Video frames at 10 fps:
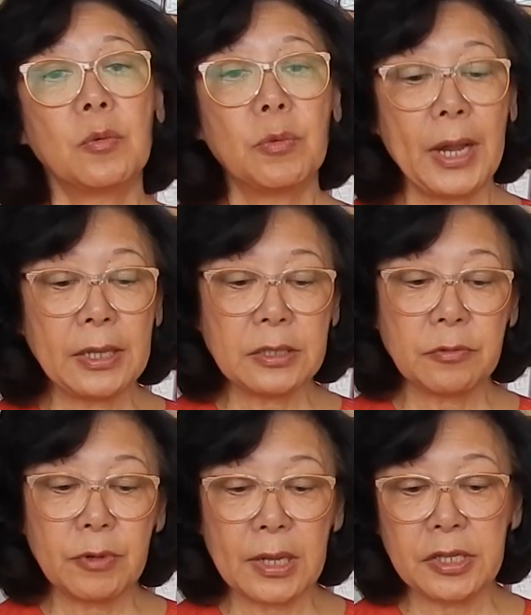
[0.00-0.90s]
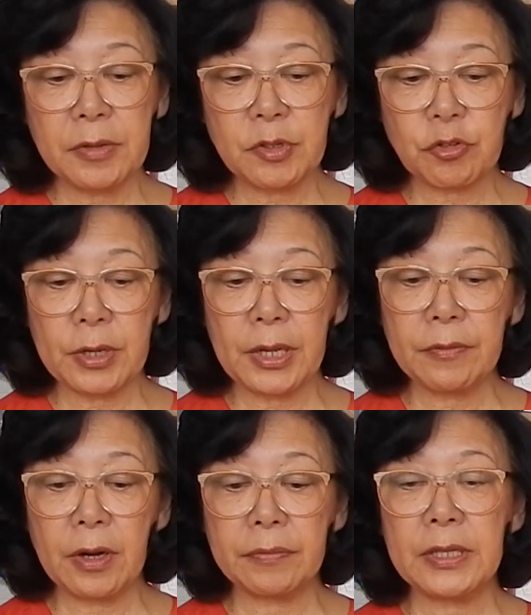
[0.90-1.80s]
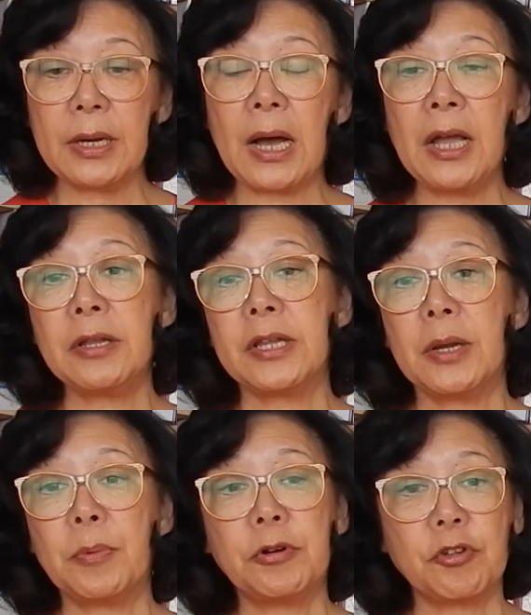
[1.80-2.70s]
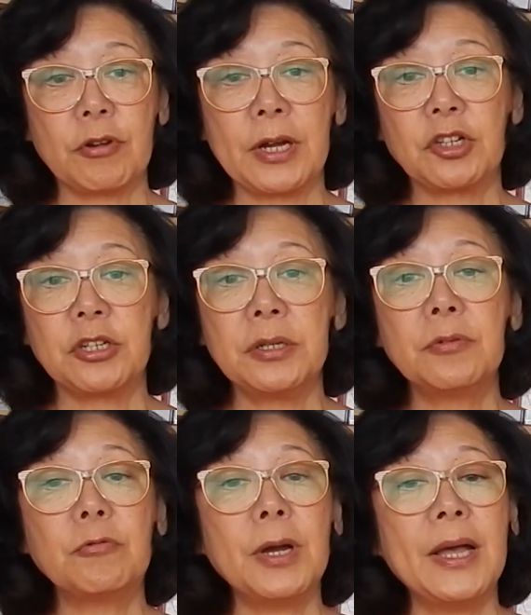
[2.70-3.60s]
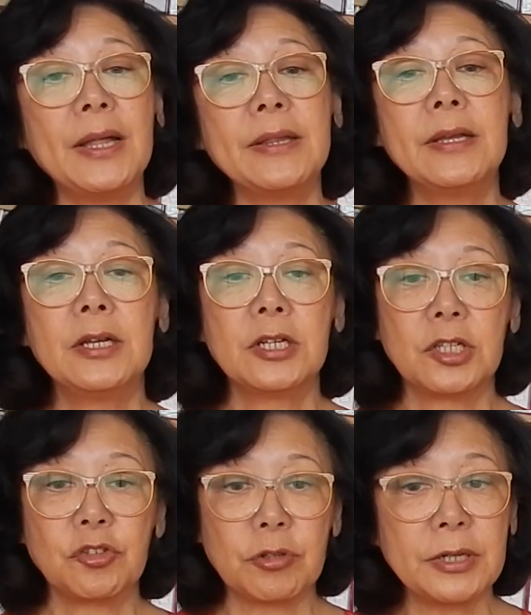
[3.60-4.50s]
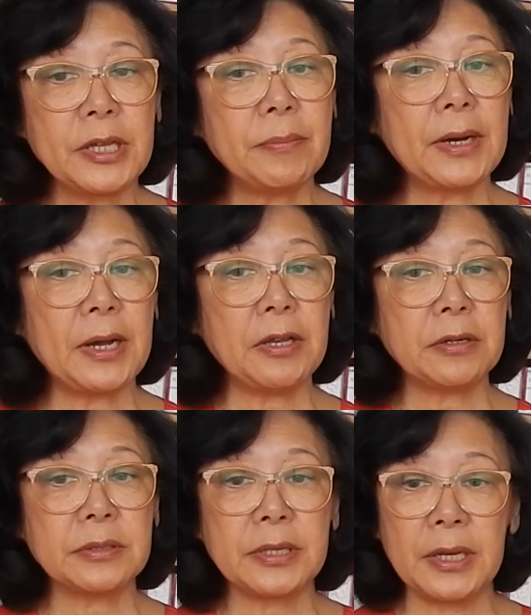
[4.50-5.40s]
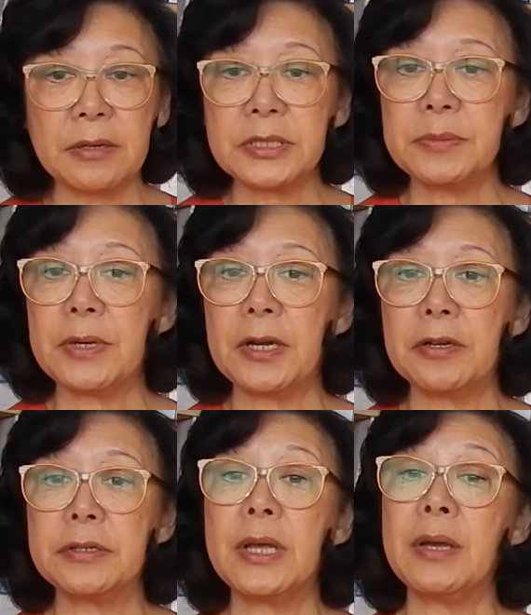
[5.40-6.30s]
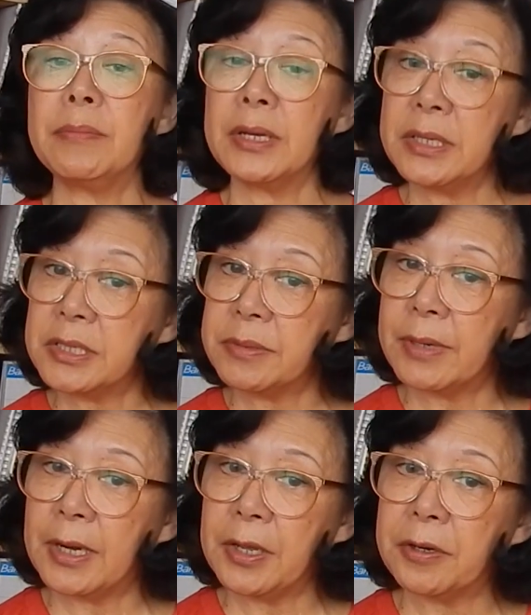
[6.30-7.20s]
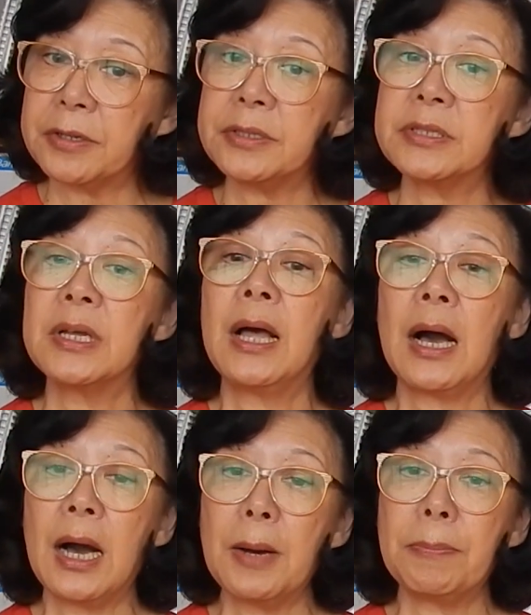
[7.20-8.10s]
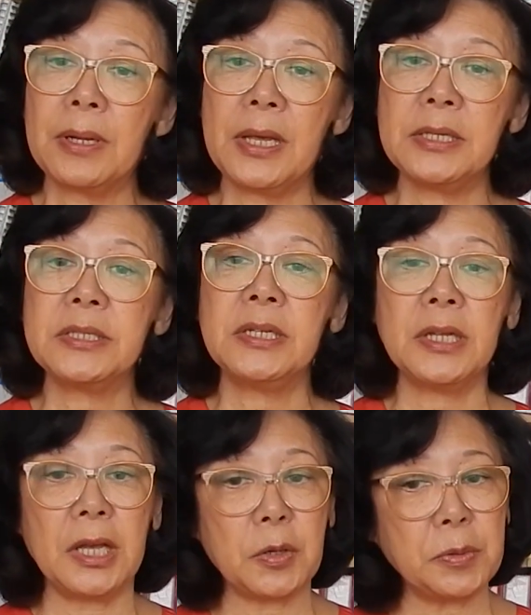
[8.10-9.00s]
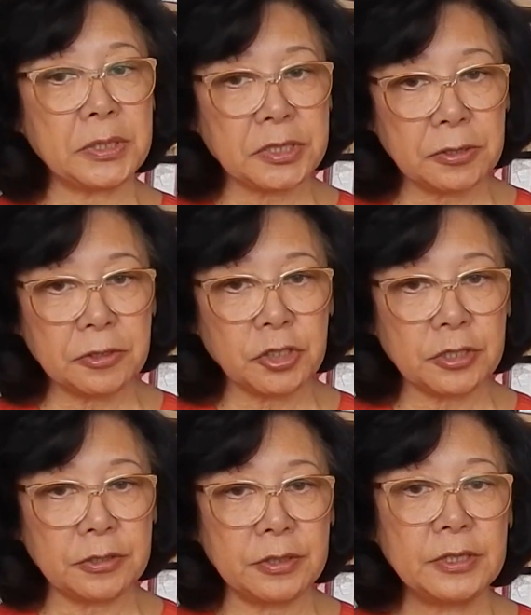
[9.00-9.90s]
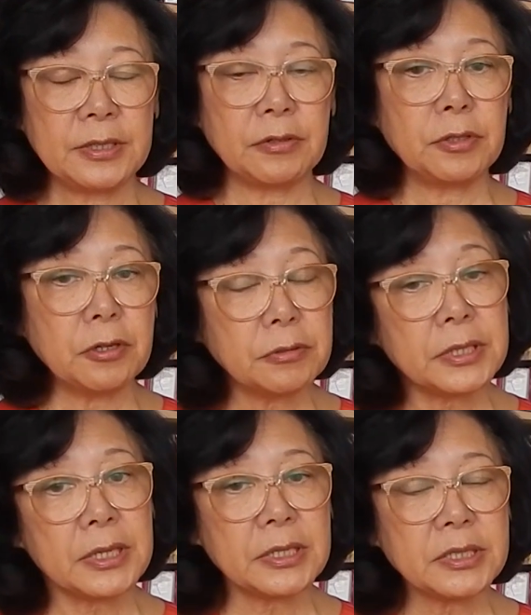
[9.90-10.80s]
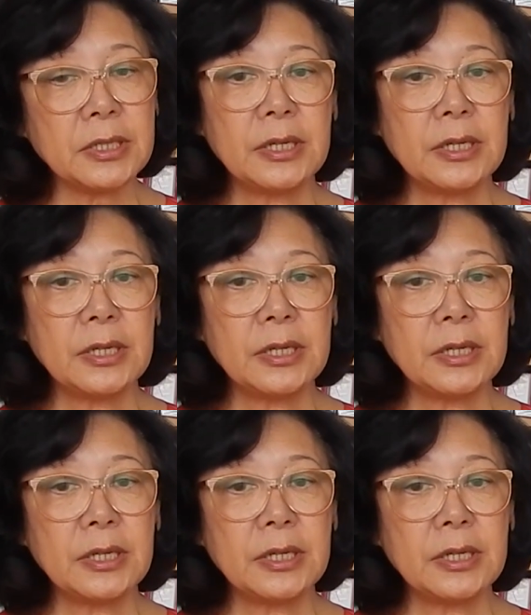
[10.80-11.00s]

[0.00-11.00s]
Rank the relative strength of the ion-dipole attraction when strontium ion, calcium ion, and magnesium ions are placed in aqueous solution. Now notice